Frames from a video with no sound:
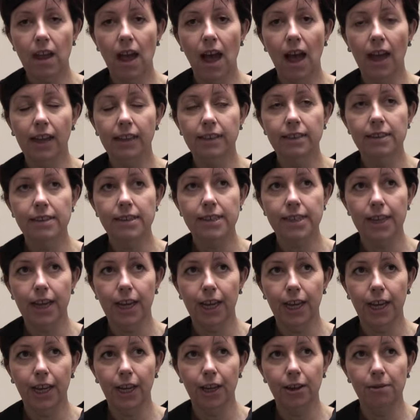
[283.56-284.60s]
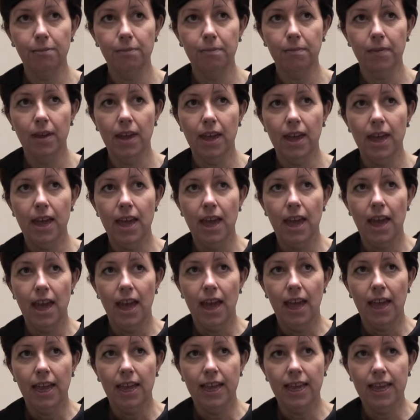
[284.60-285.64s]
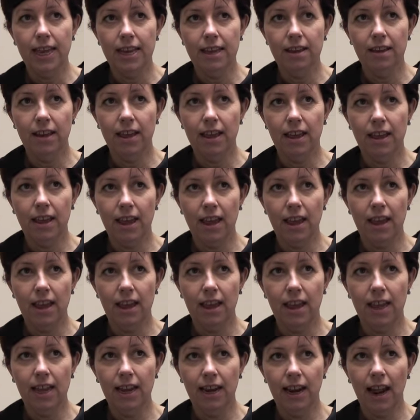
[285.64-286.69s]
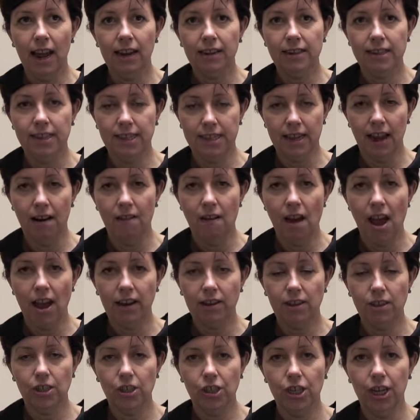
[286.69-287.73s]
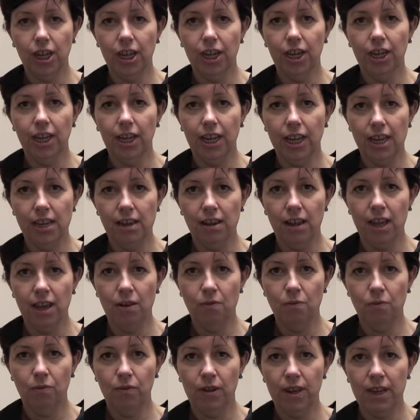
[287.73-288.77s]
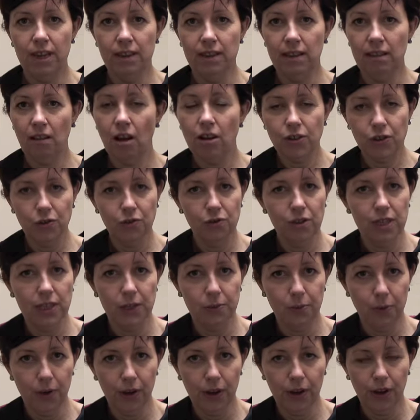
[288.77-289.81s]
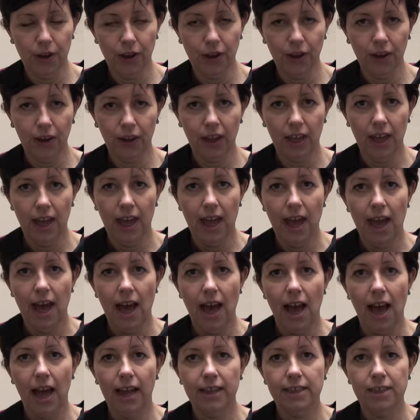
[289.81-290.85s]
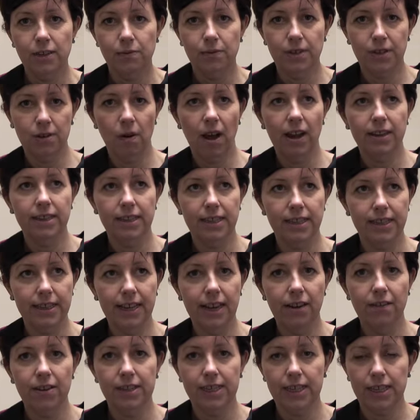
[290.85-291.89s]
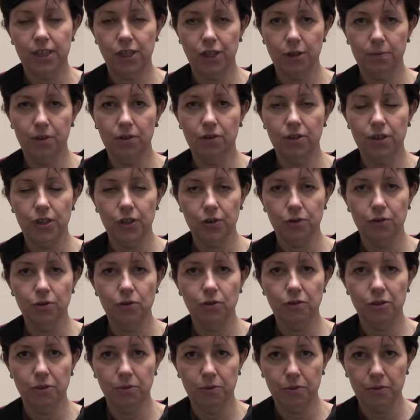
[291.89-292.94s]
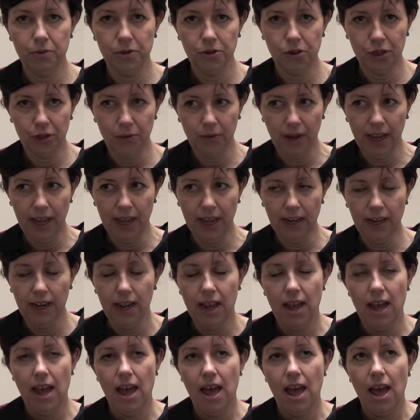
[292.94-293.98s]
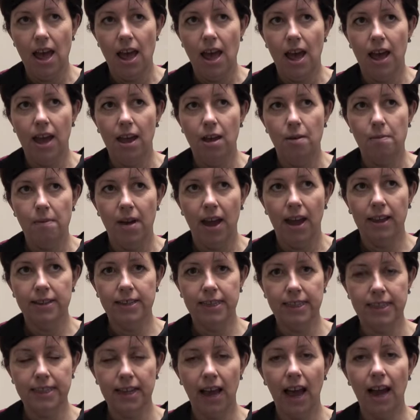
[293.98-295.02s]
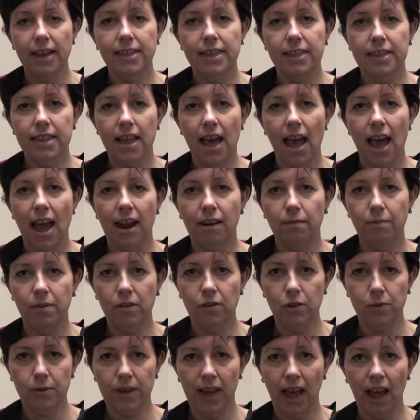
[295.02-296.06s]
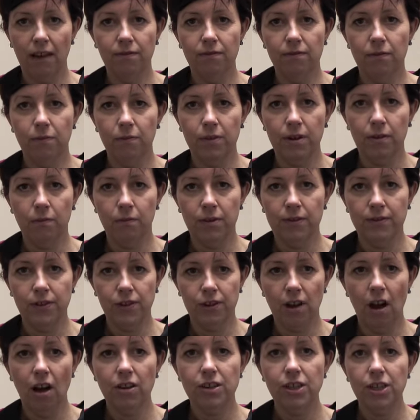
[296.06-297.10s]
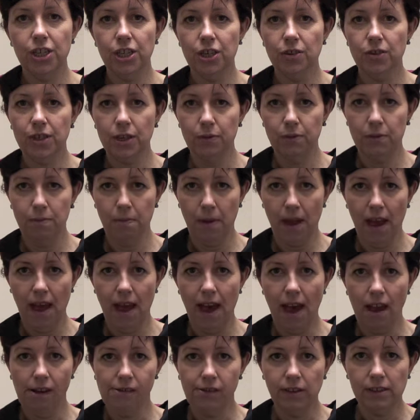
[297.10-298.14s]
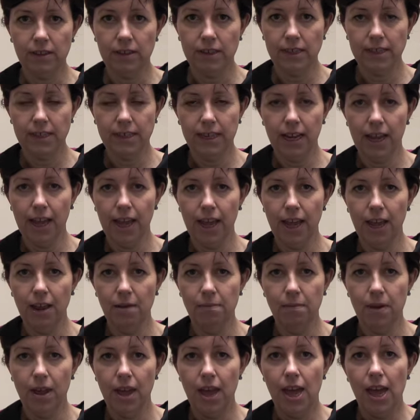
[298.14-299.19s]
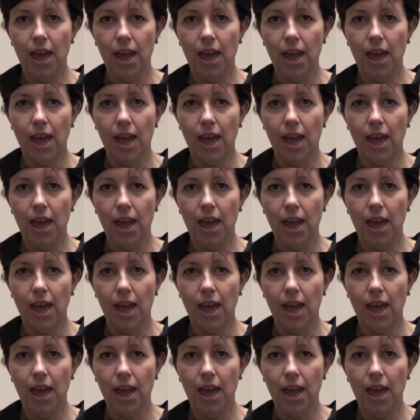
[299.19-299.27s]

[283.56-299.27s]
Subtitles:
and he lacked direction, he'd lost all his work, and it was quite a serious issue because his coursework was due in. I decided then, because we've started to use it with parents, and